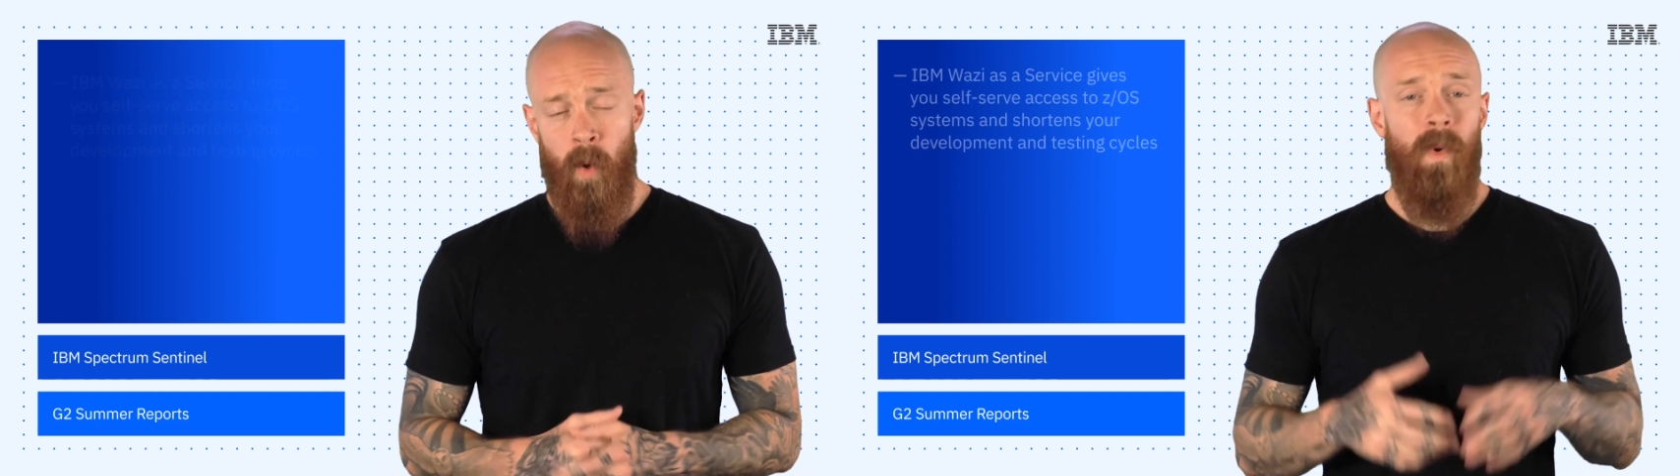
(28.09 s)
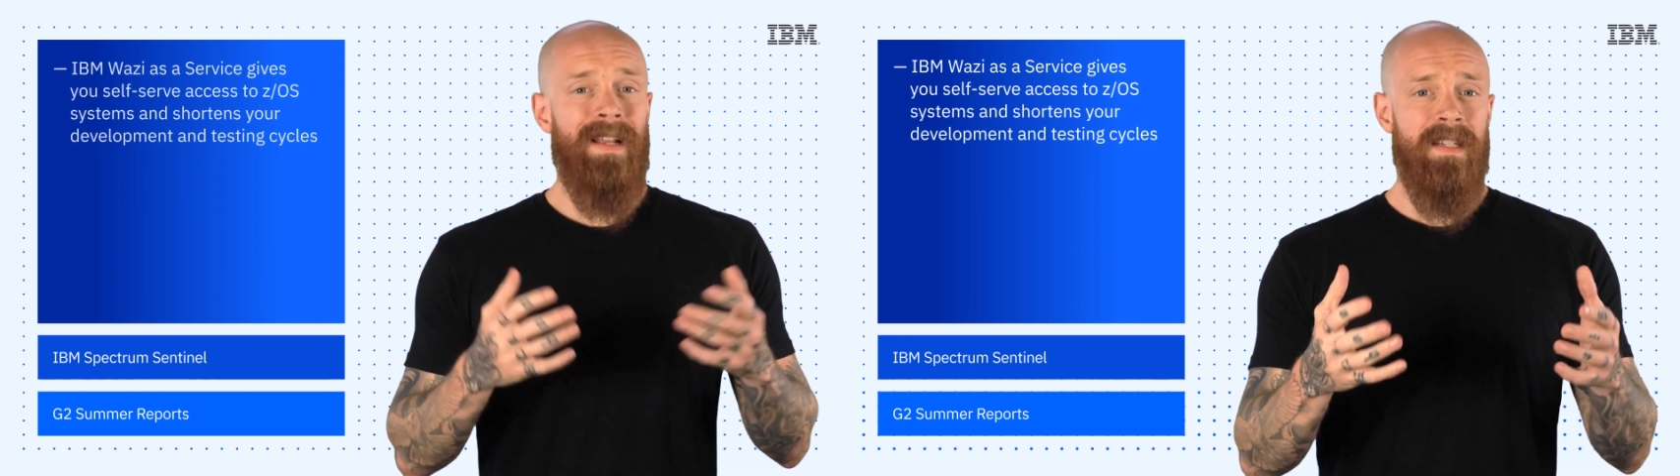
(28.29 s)

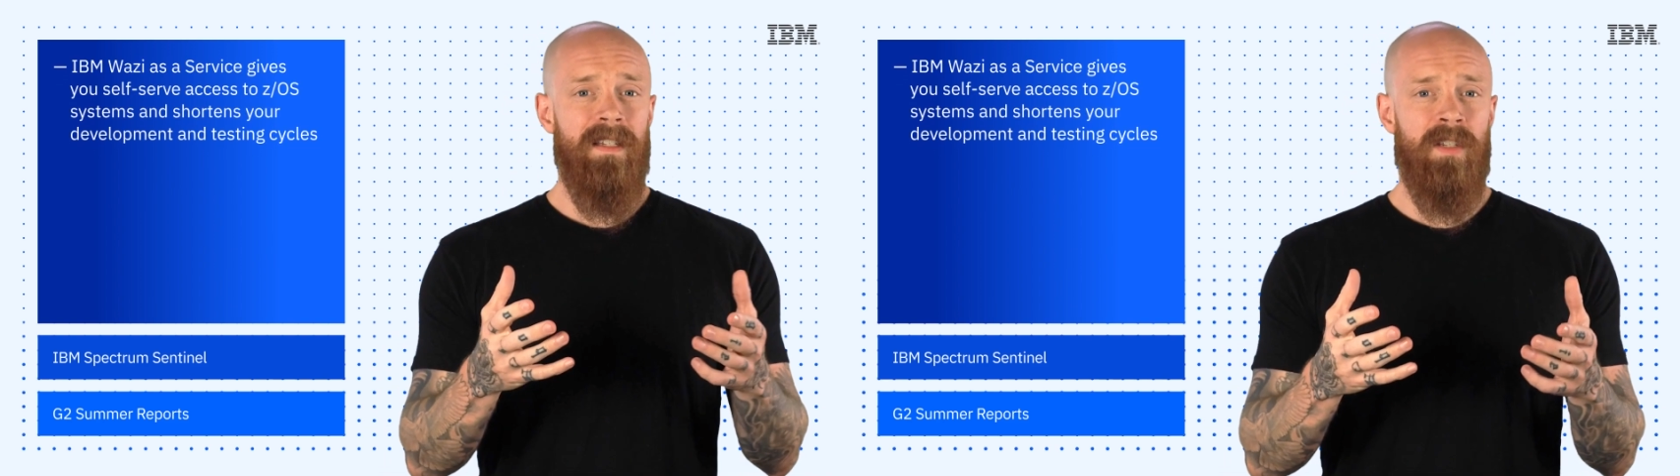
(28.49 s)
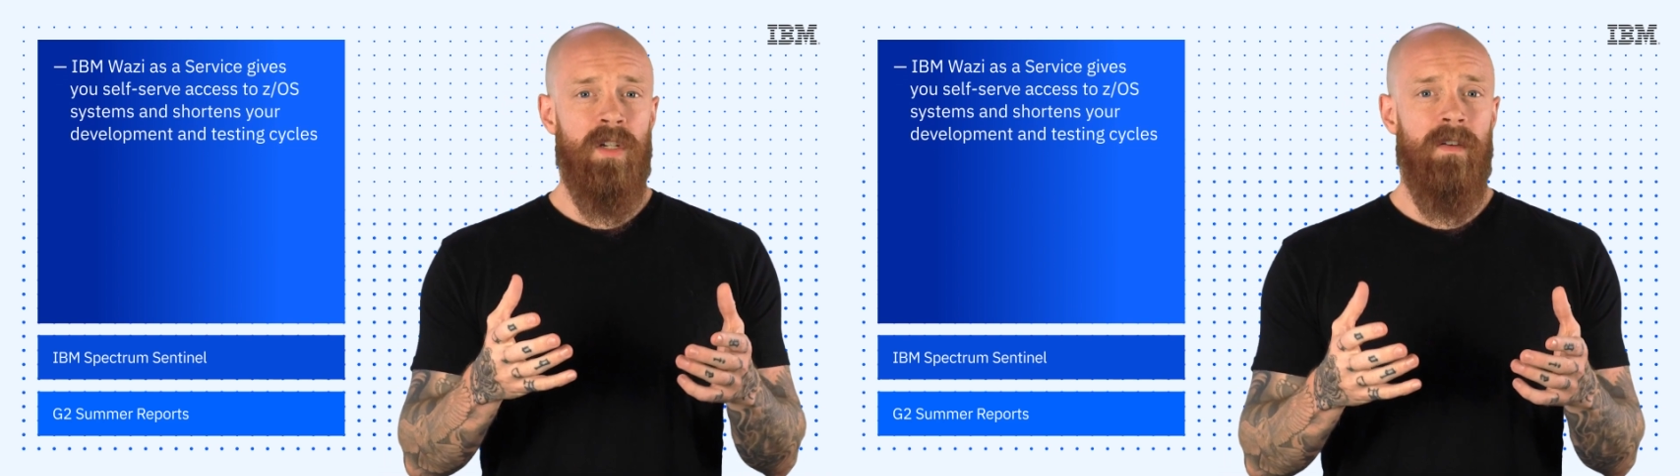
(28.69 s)
Wazi
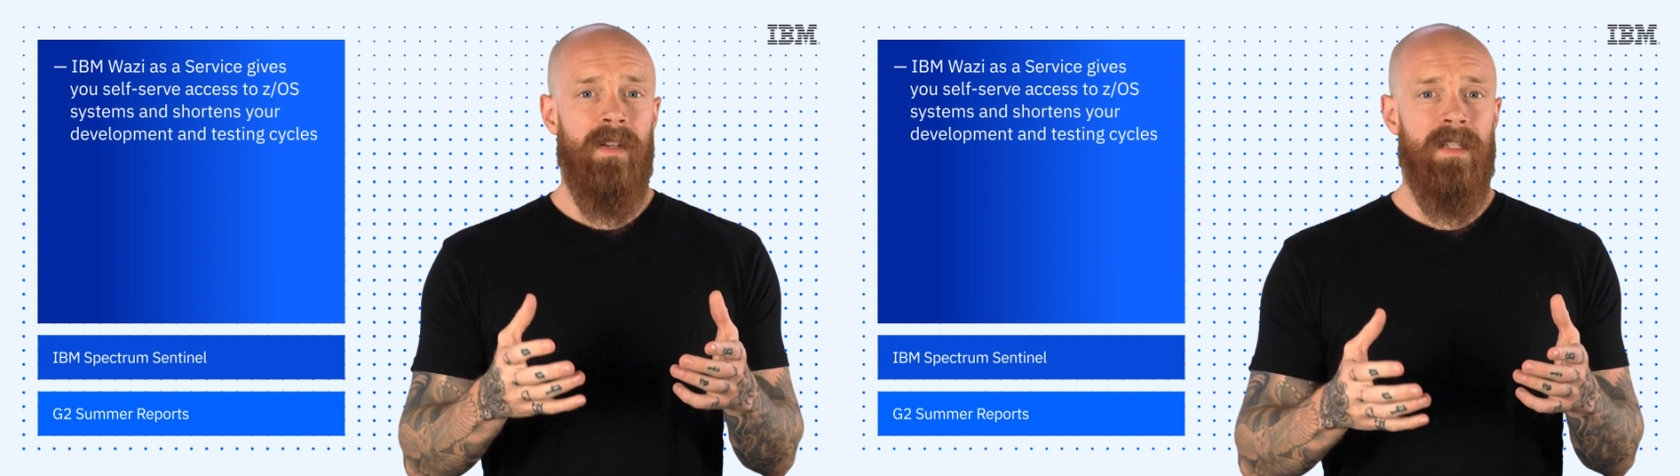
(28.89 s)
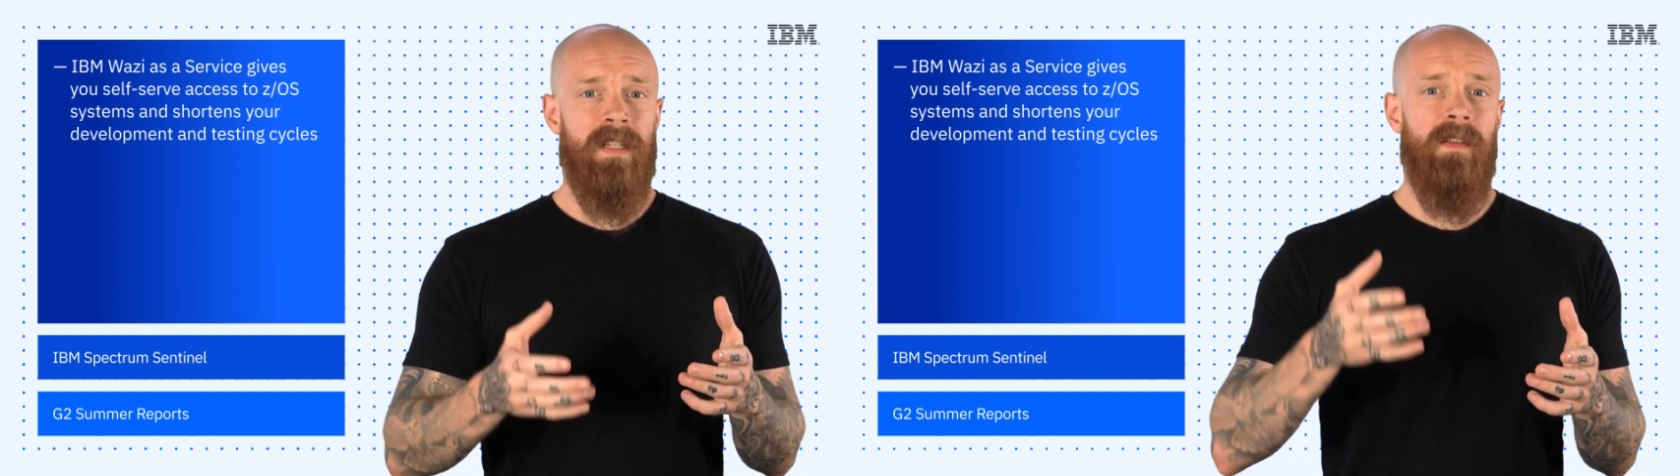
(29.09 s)
as a
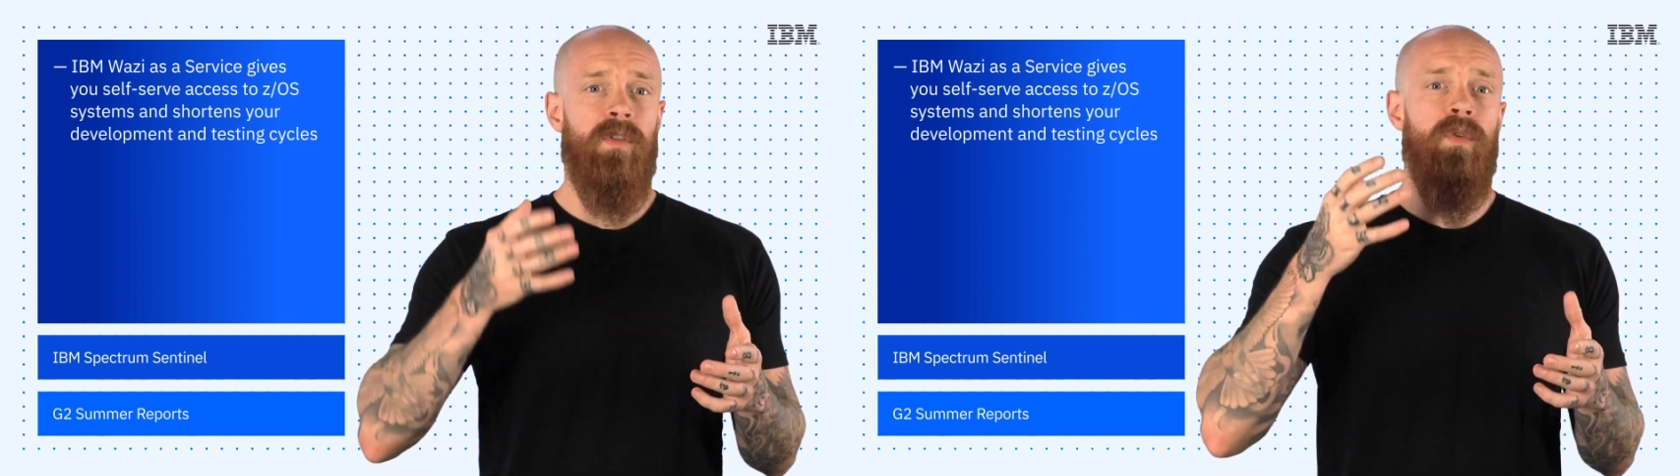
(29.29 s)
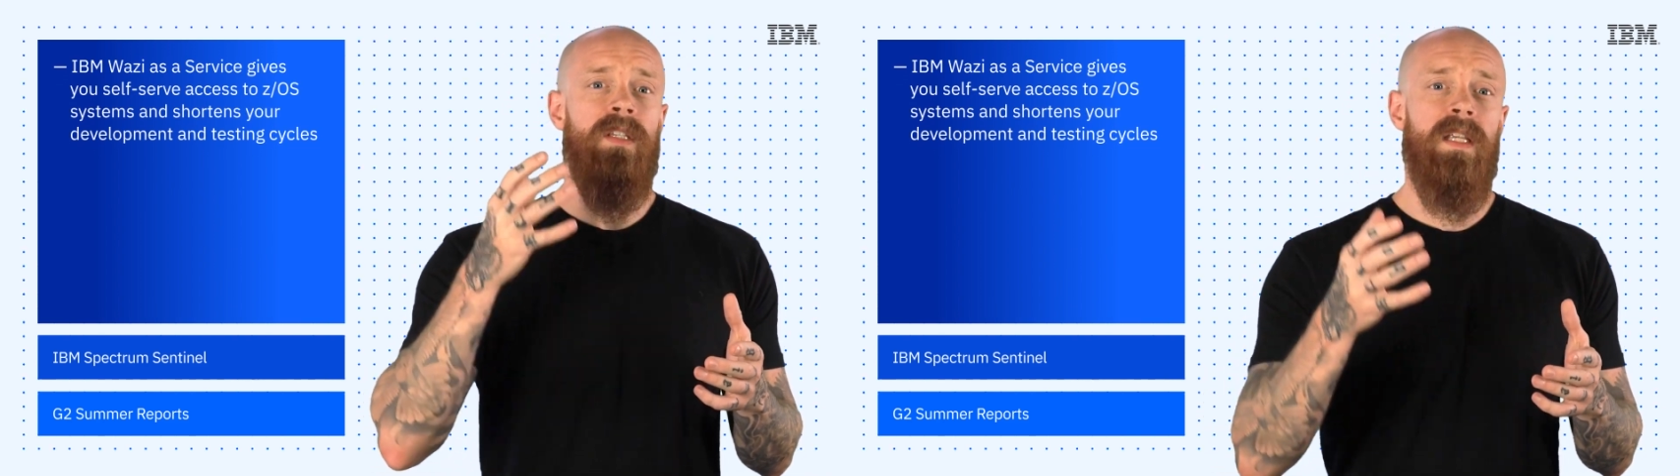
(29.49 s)
service
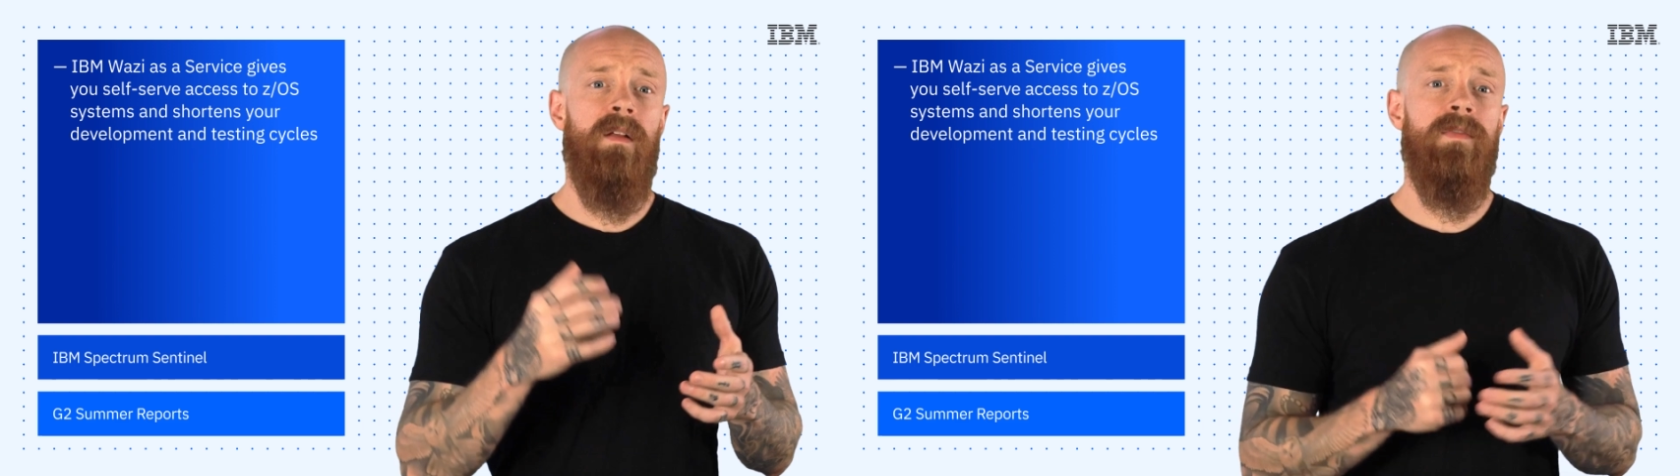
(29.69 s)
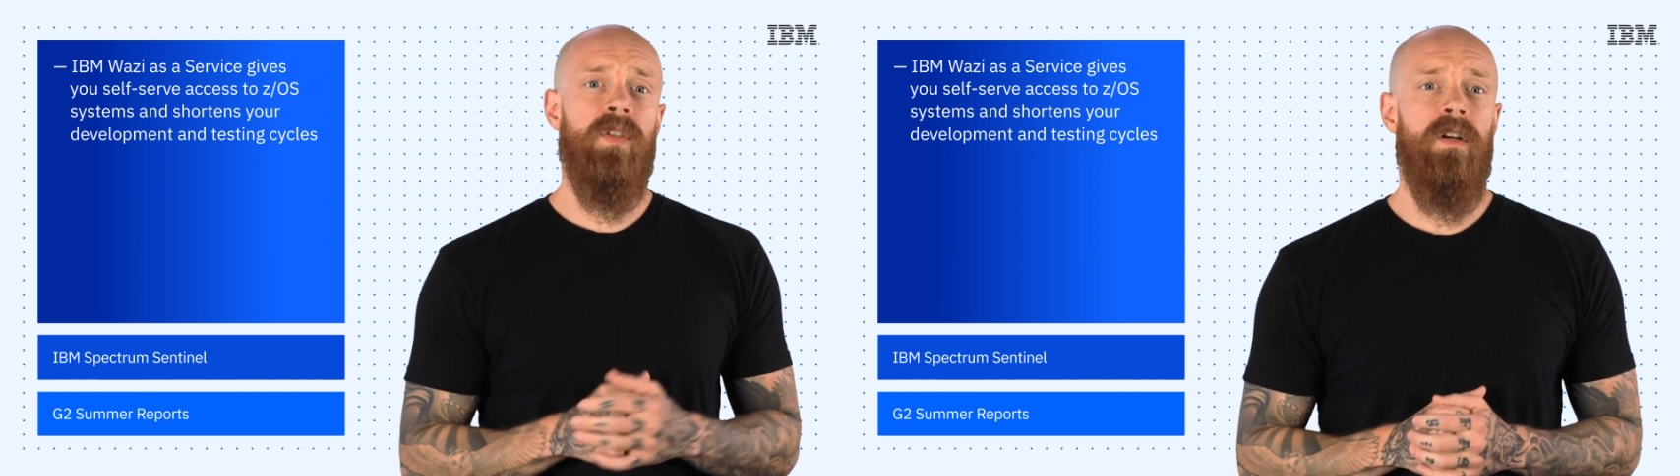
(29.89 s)
gives you
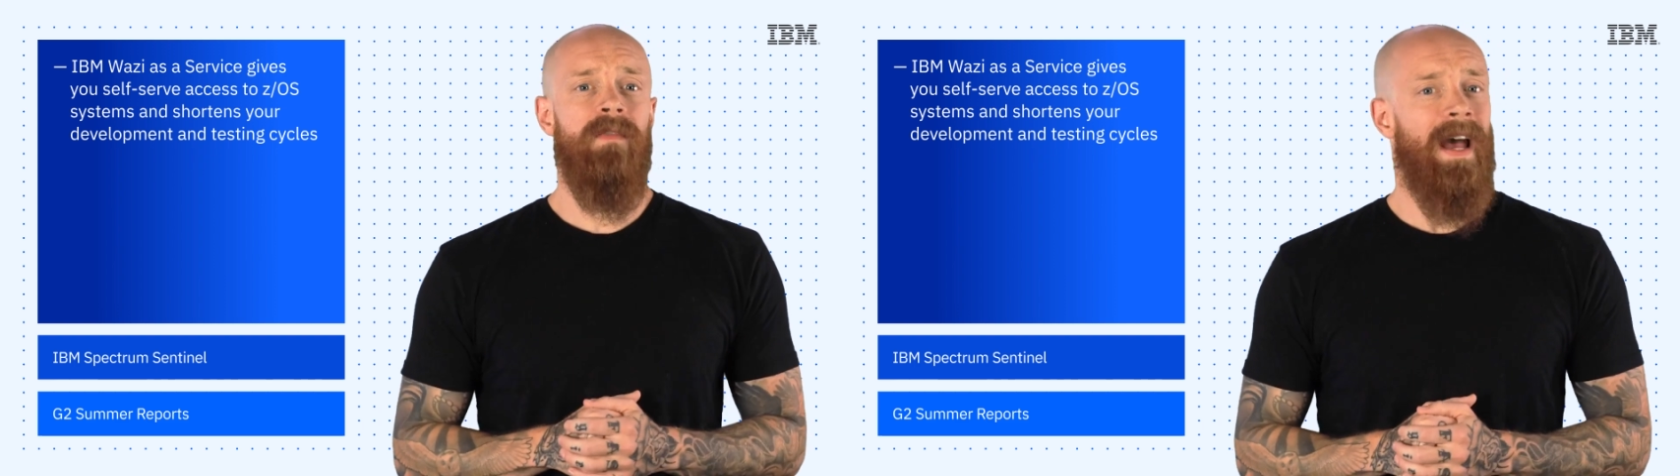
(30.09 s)
self-serve